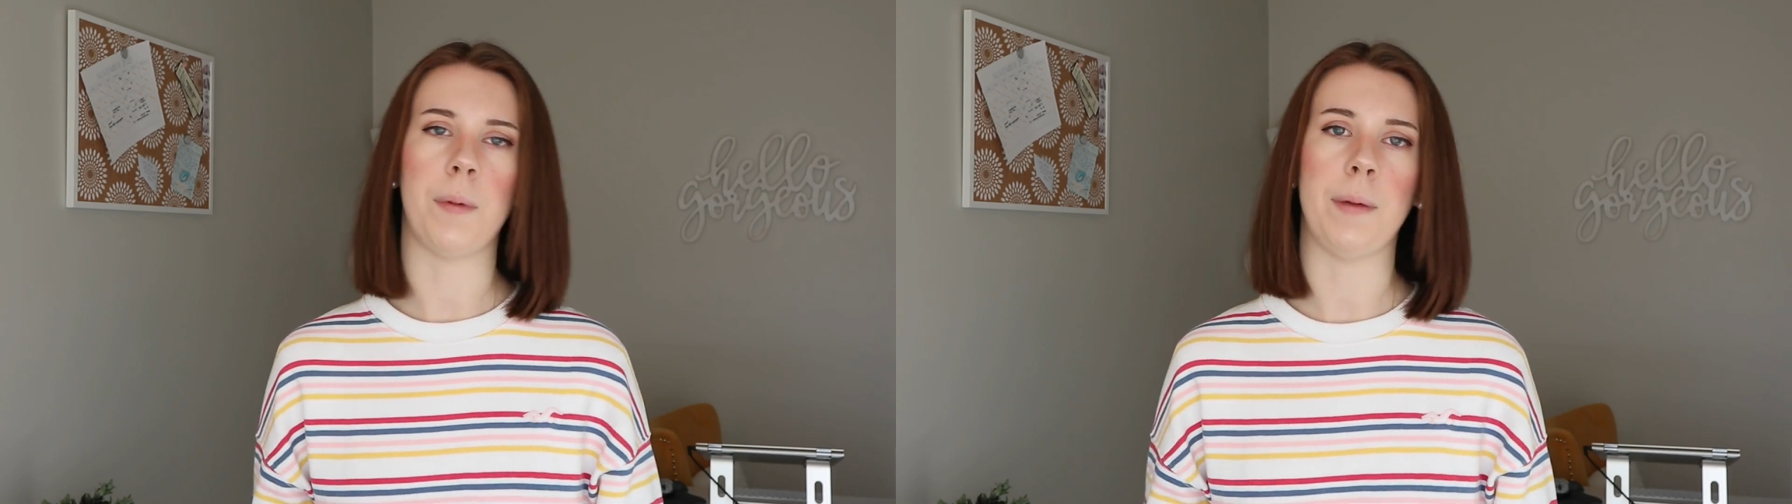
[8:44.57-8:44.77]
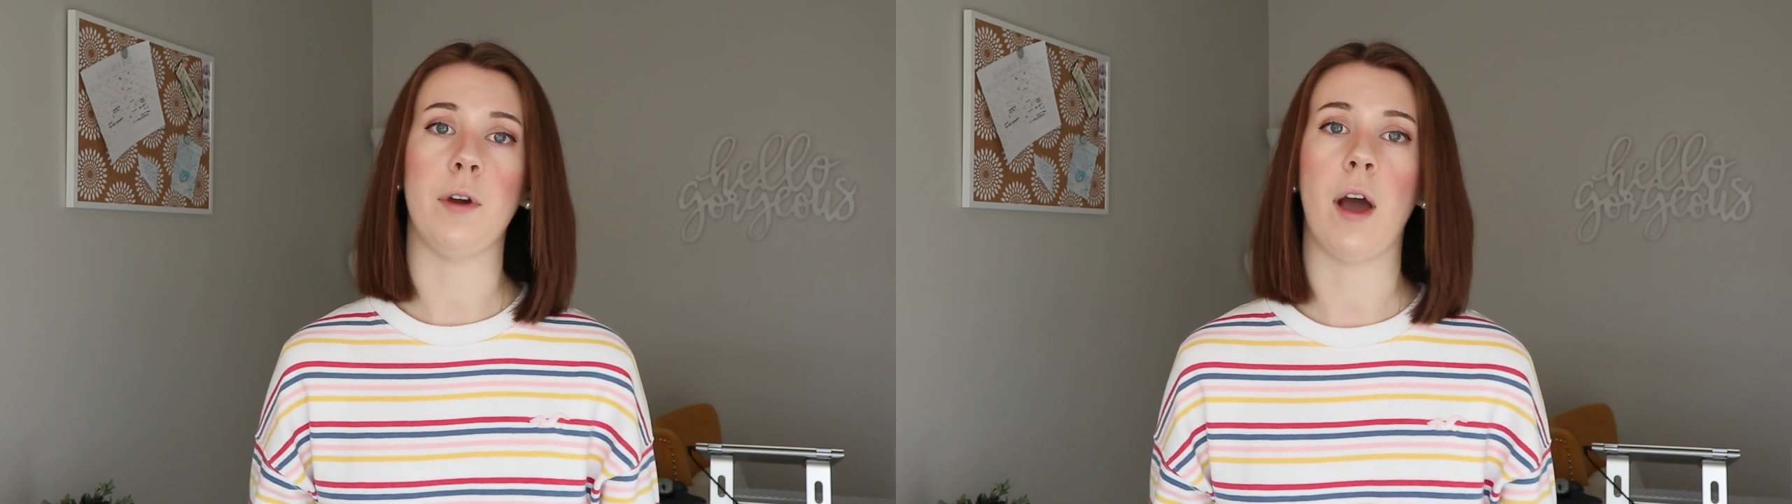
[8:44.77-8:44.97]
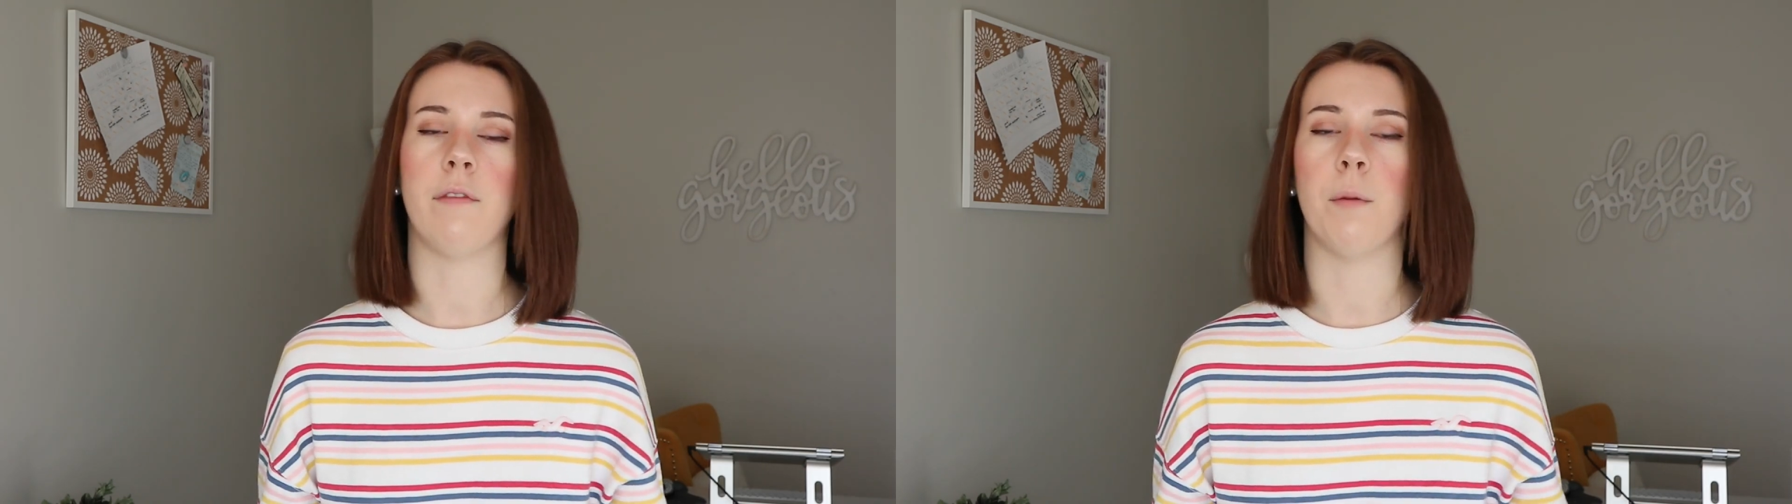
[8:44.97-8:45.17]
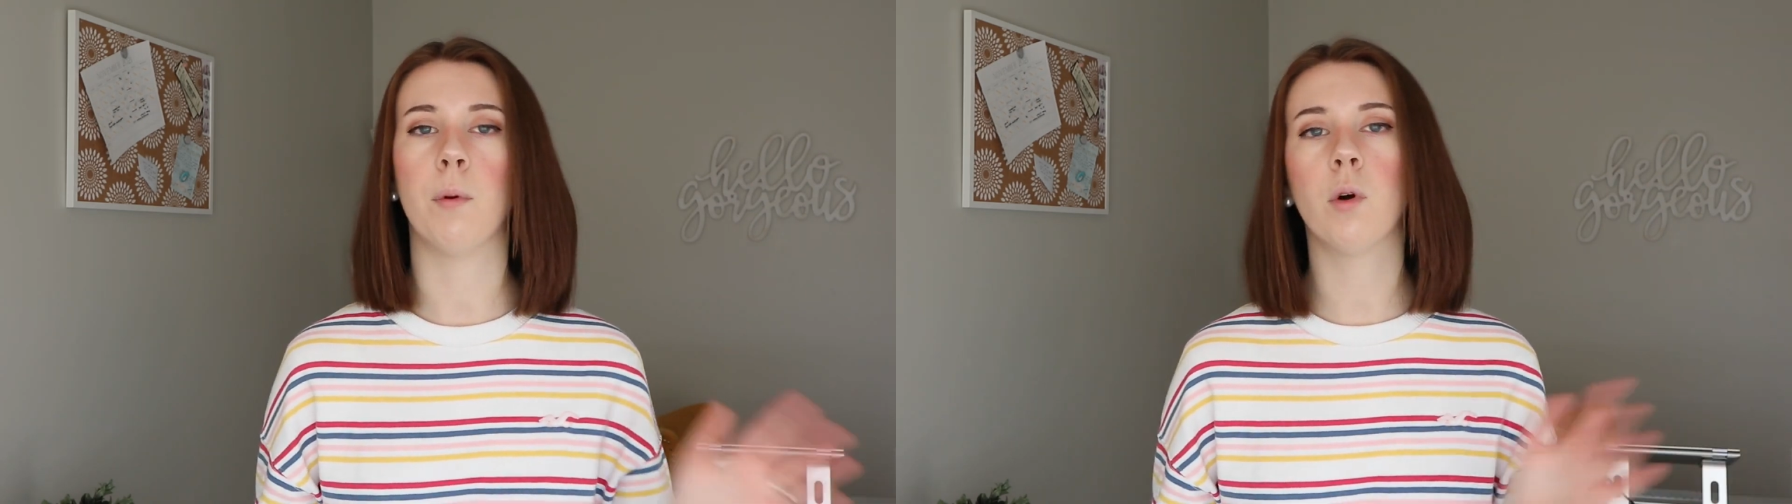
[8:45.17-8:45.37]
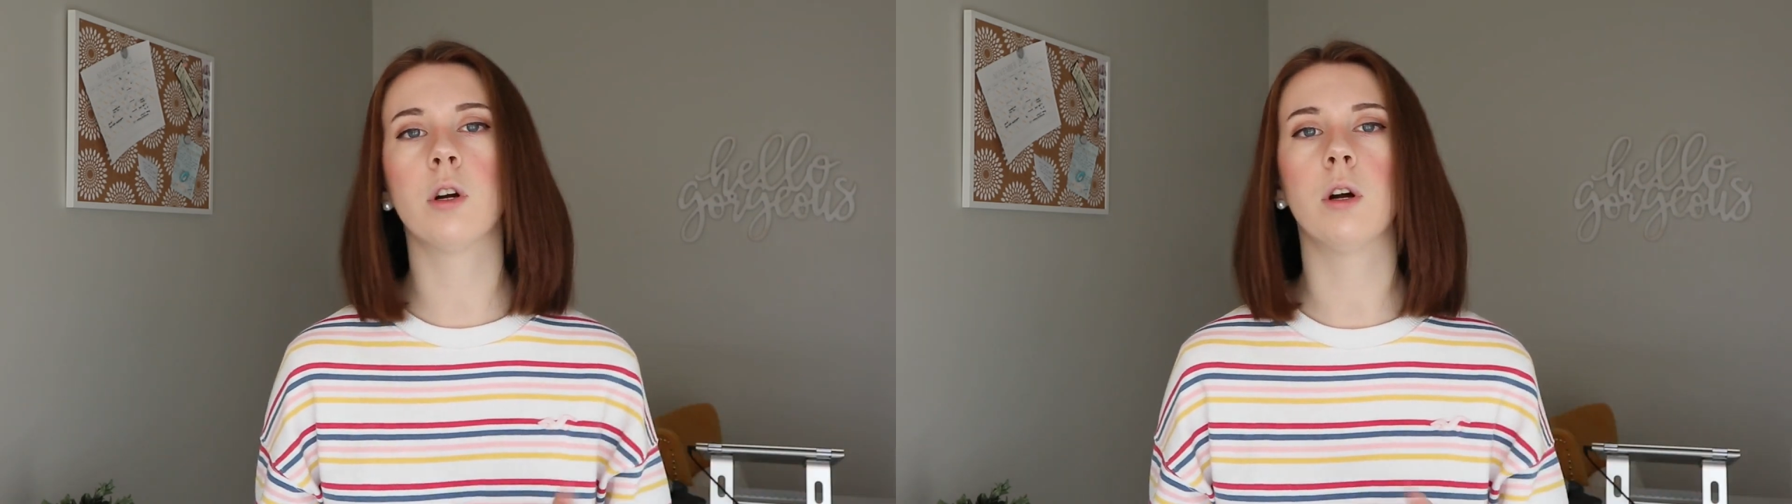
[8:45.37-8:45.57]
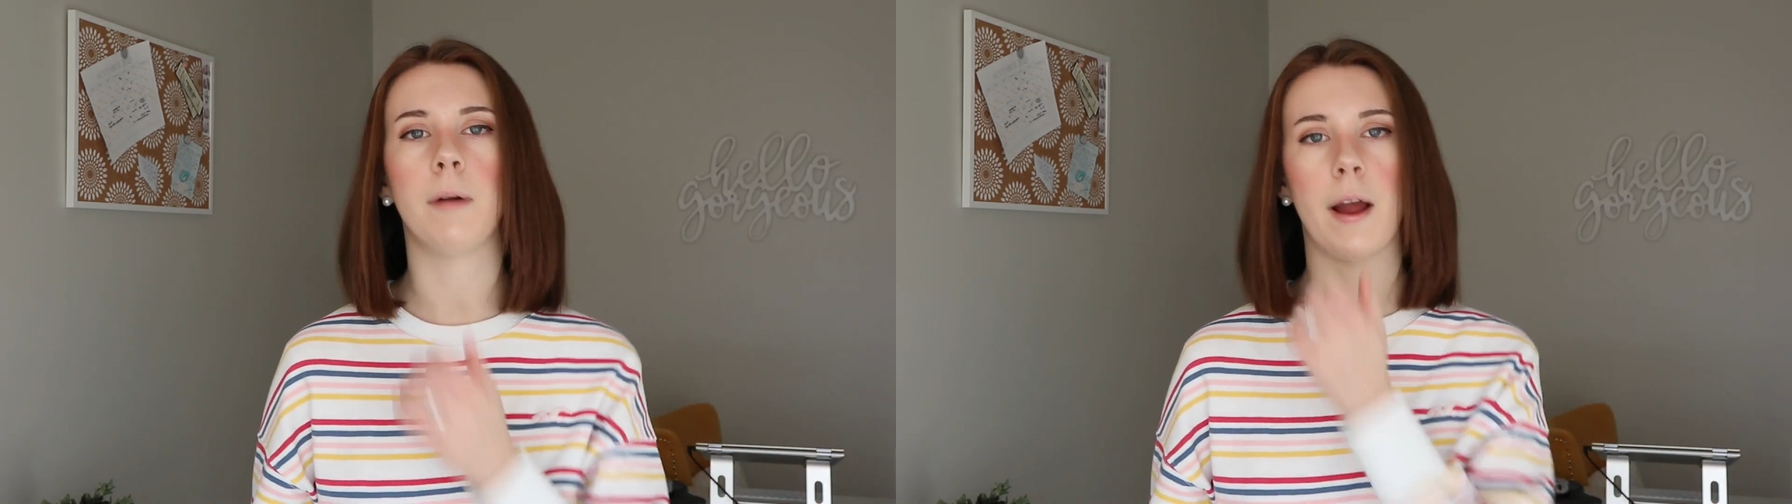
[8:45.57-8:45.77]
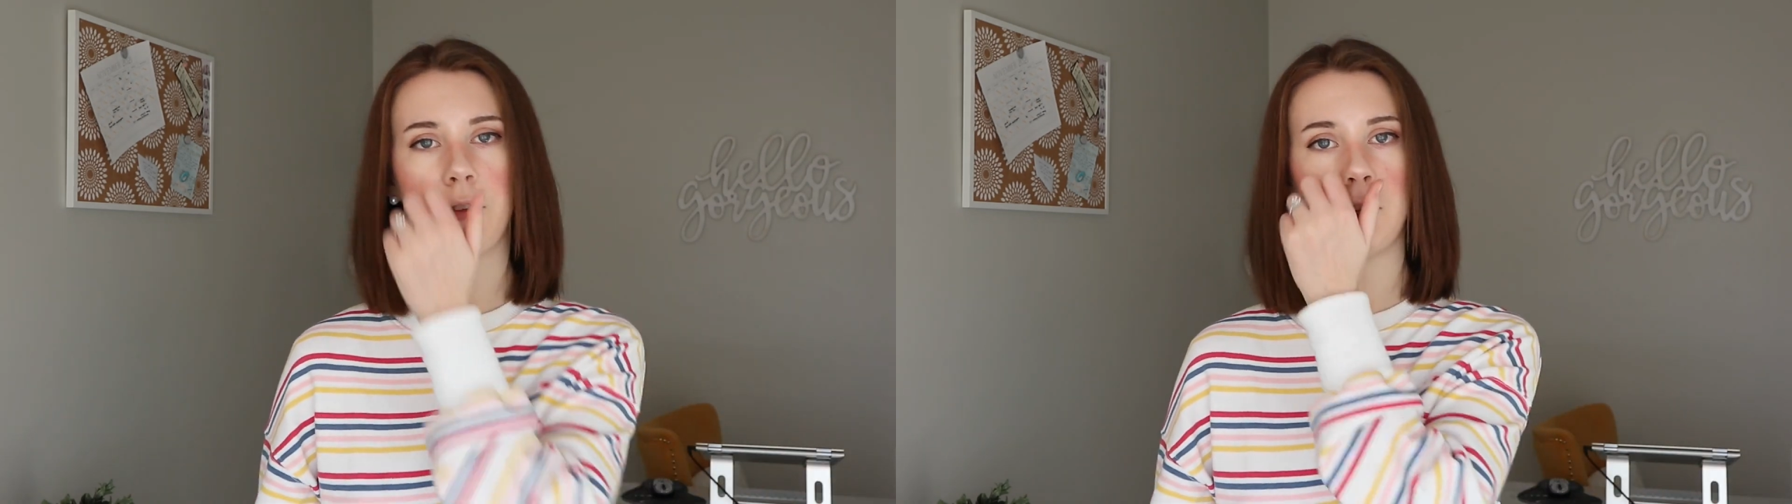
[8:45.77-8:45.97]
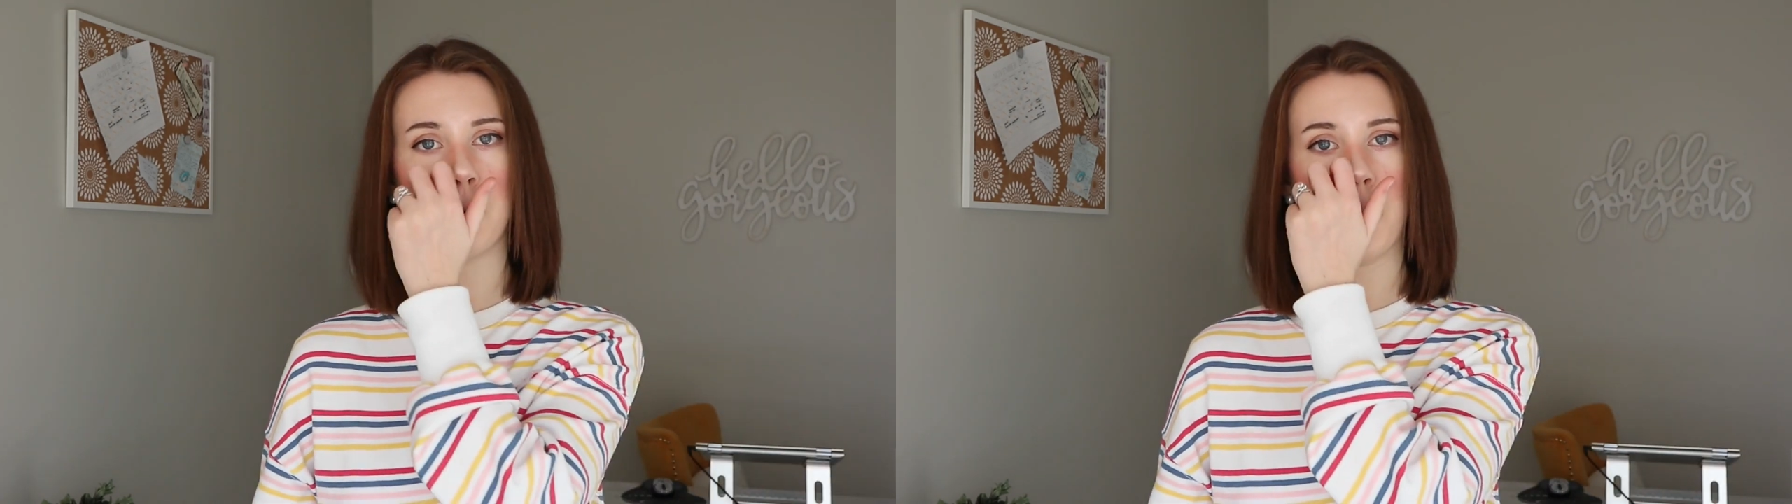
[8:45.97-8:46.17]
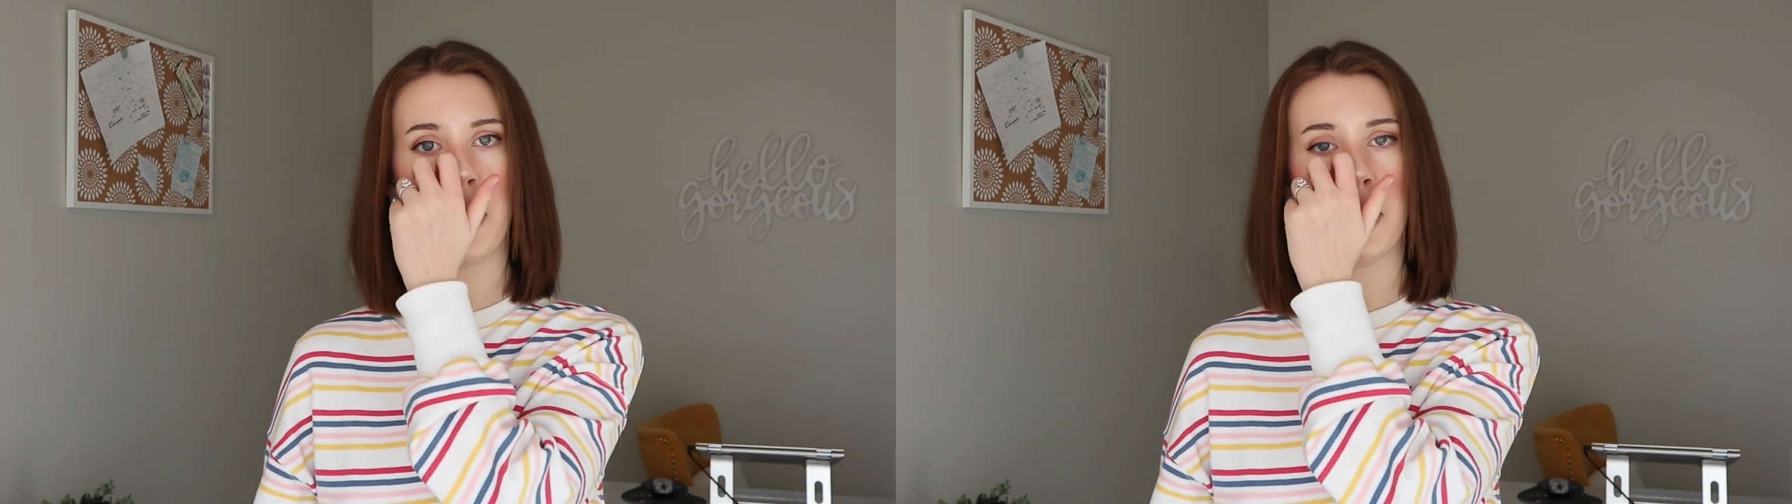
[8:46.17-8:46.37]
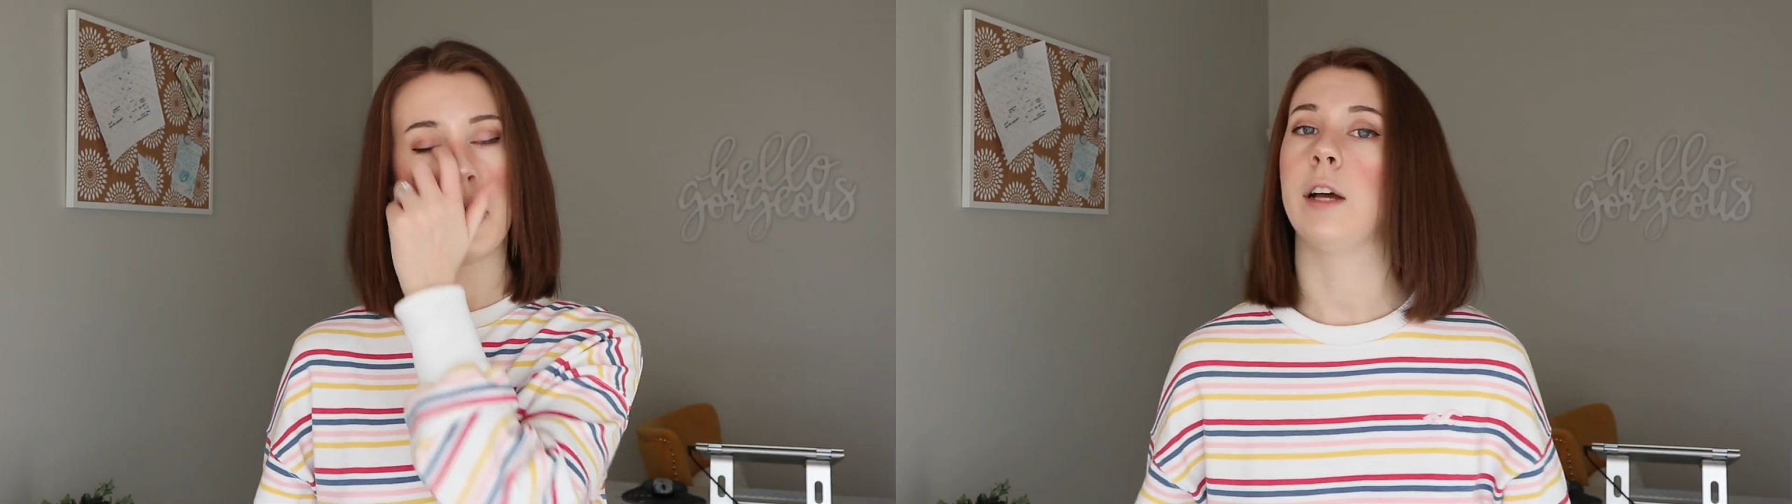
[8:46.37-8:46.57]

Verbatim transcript: maybe you have a border around the square.